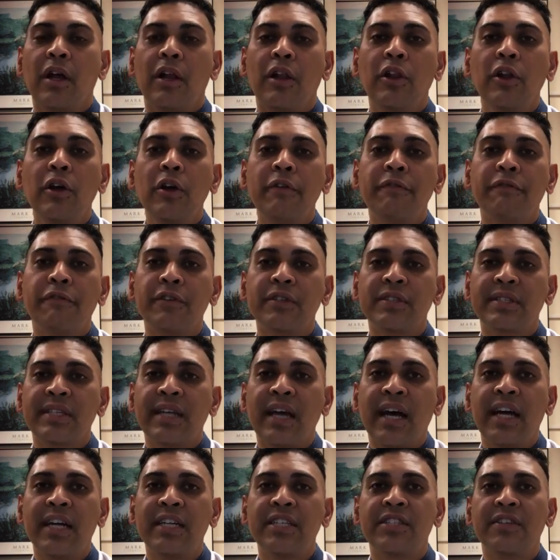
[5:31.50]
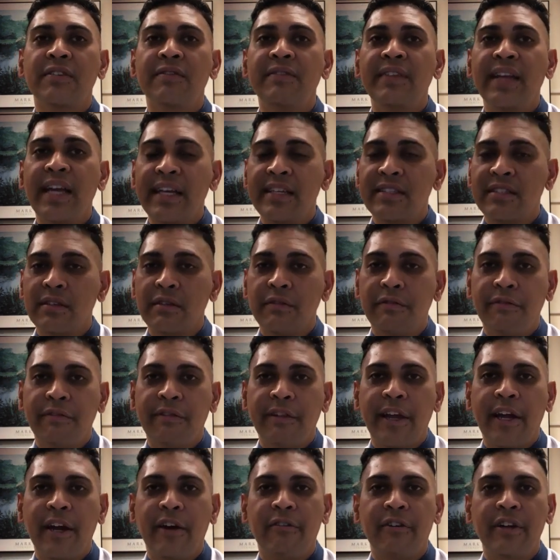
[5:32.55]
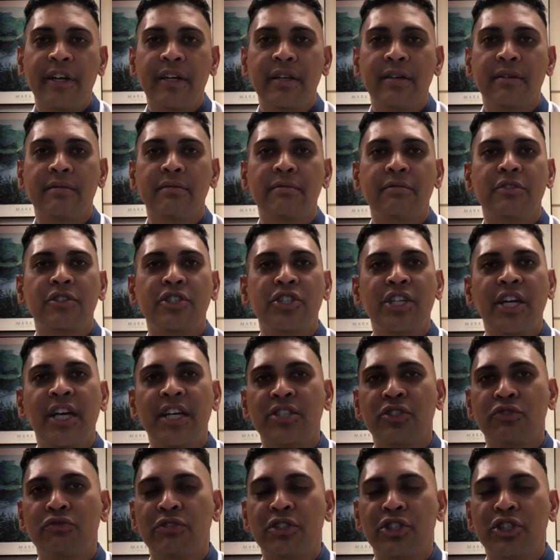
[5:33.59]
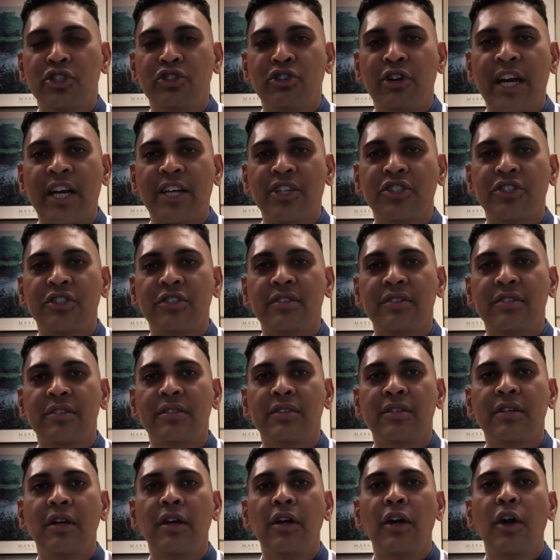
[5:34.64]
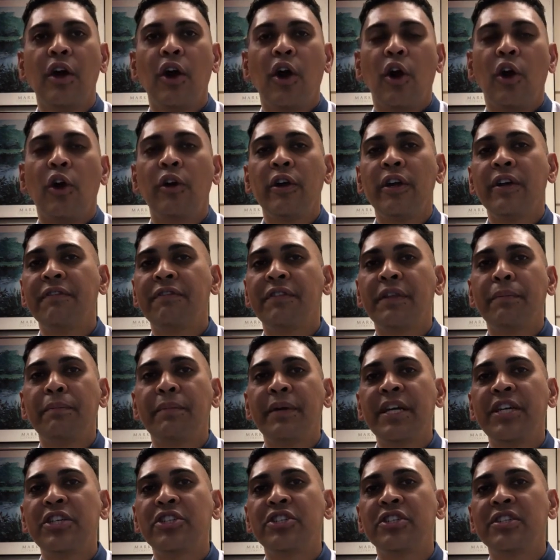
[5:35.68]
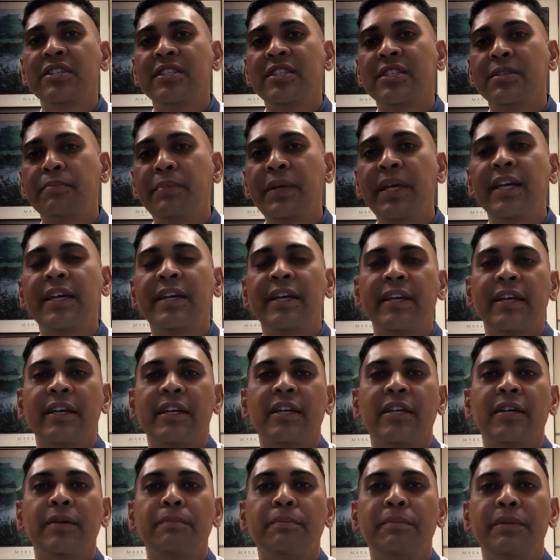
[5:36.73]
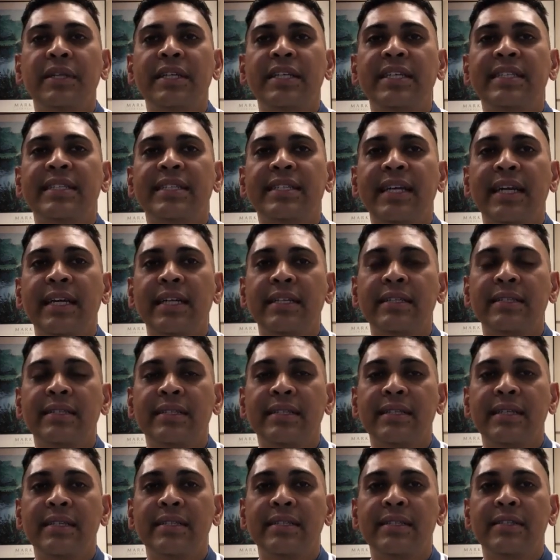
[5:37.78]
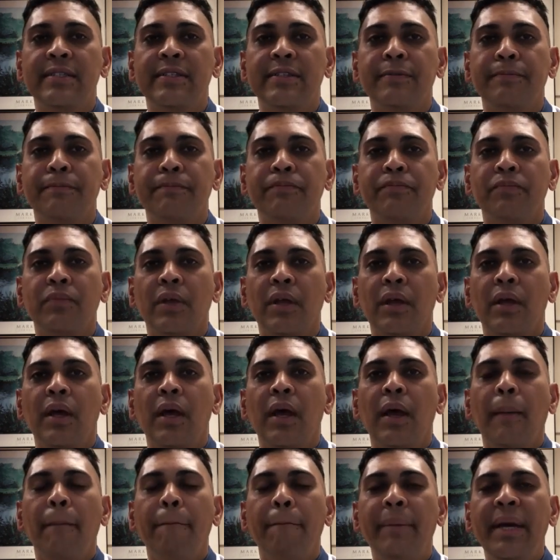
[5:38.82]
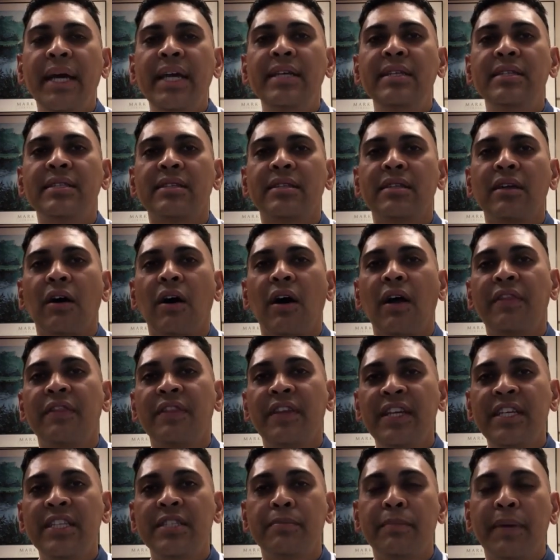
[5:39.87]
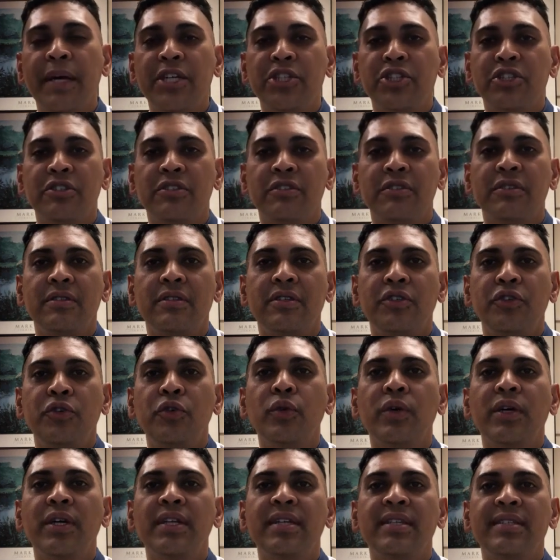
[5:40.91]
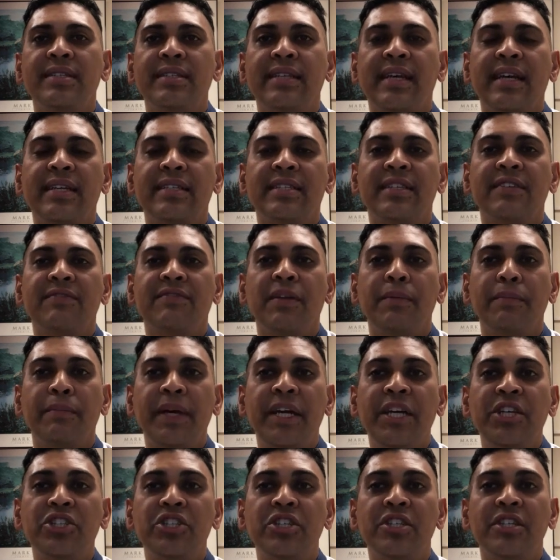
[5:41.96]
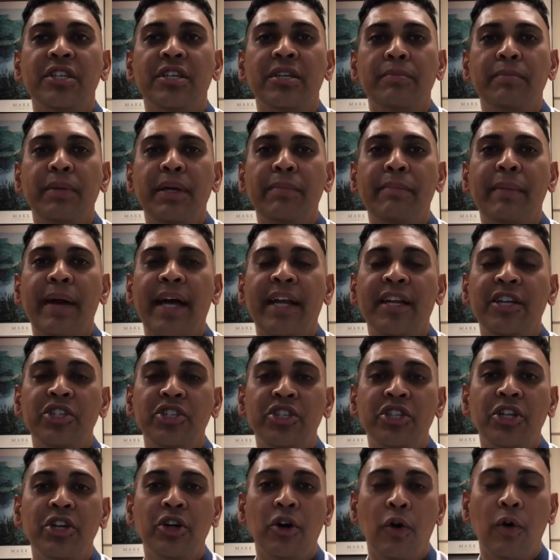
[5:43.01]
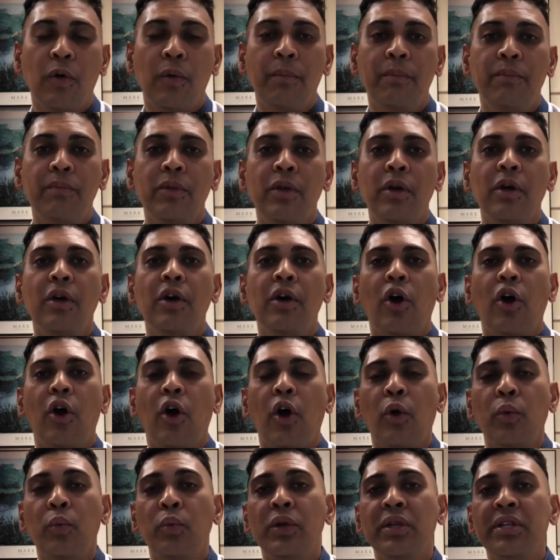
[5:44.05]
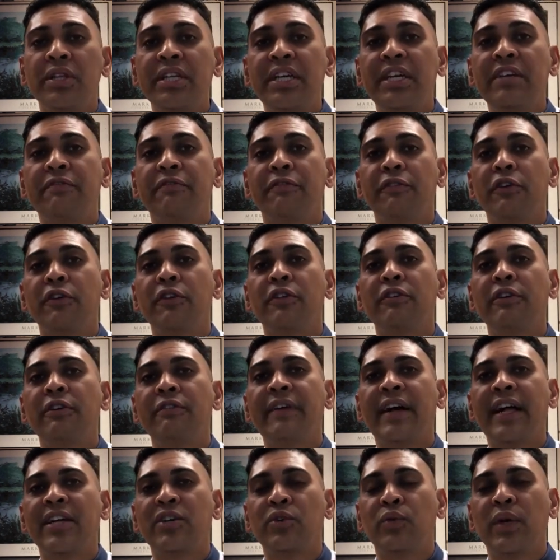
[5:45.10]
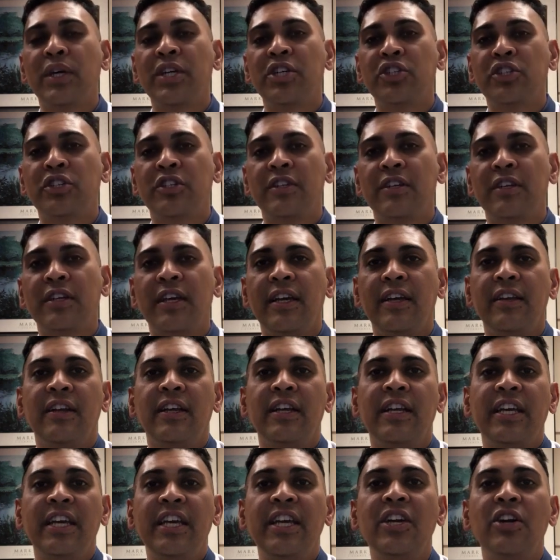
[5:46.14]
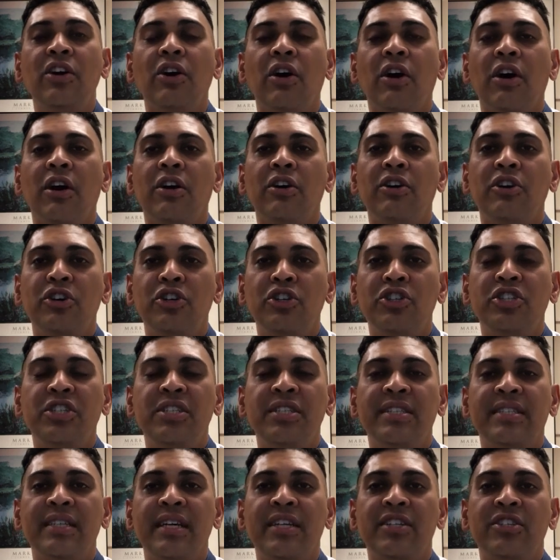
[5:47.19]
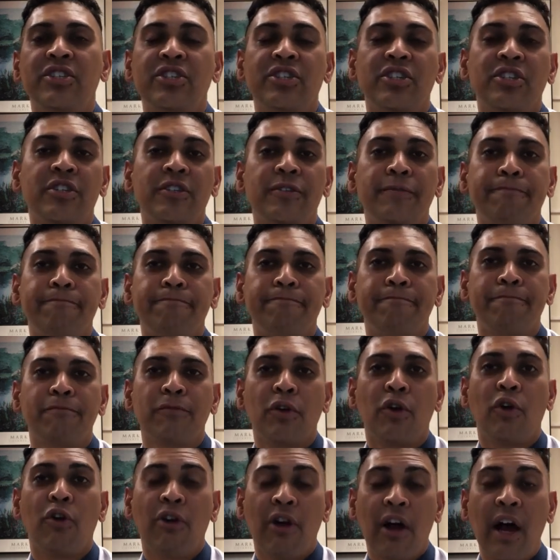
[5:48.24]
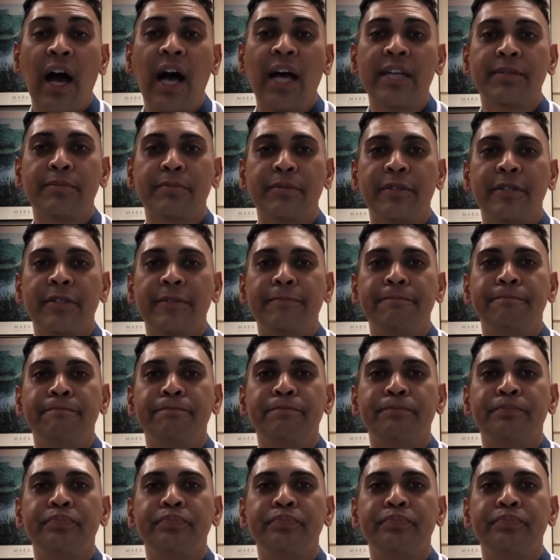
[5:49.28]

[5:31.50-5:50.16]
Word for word: Look for signs of nasal flaring, chest retractions, or if the patient is speaking in complete sentences. Based on these measures, you can assess if the patient can be managed at home or will need further evaluation in an ER, urgent center, or a hospital.